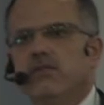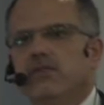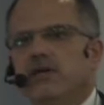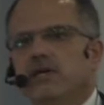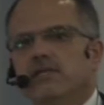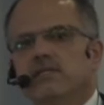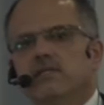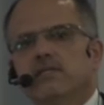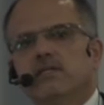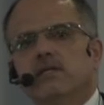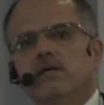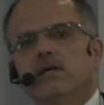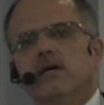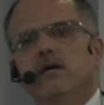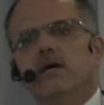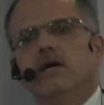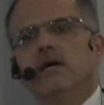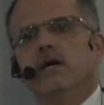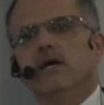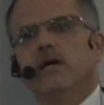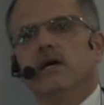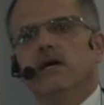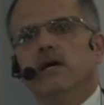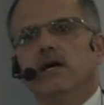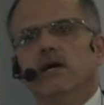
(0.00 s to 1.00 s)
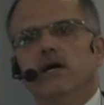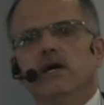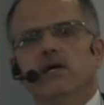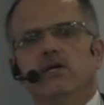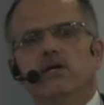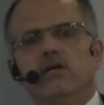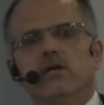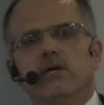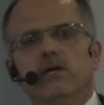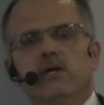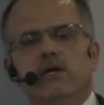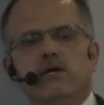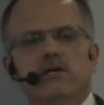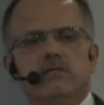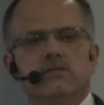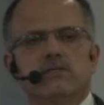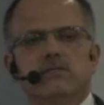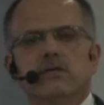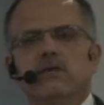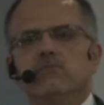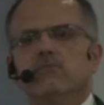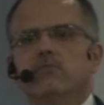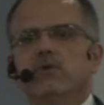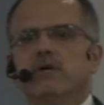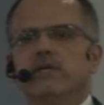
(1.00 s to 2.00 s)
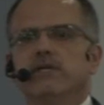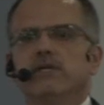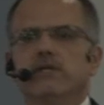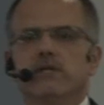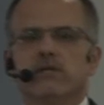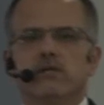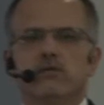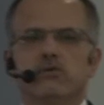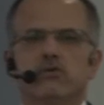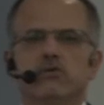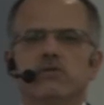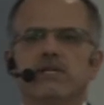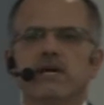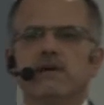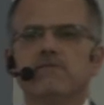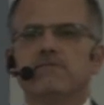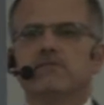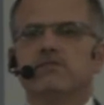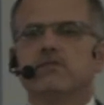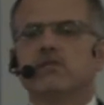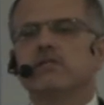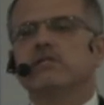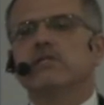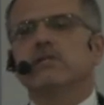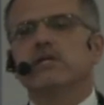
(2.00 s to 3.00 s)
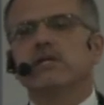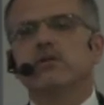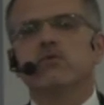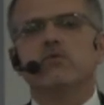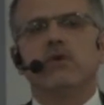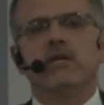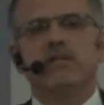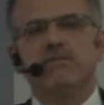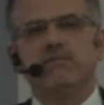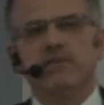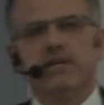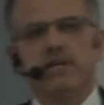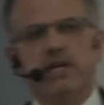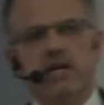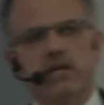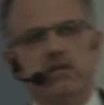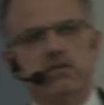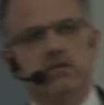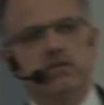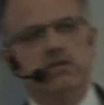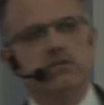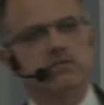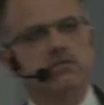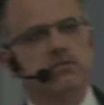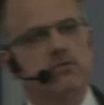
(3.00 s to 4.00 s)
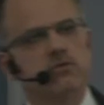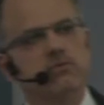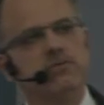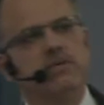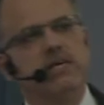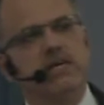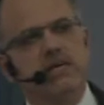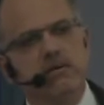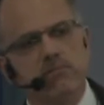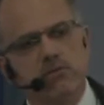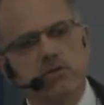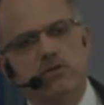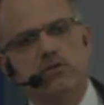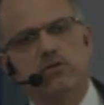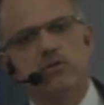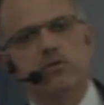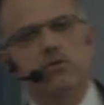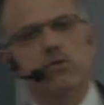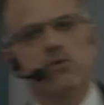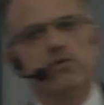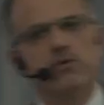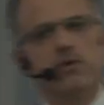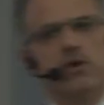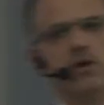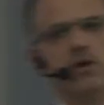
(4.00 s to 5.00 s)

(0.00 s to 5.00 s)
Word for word: that someone should have certain qualifications to be able to go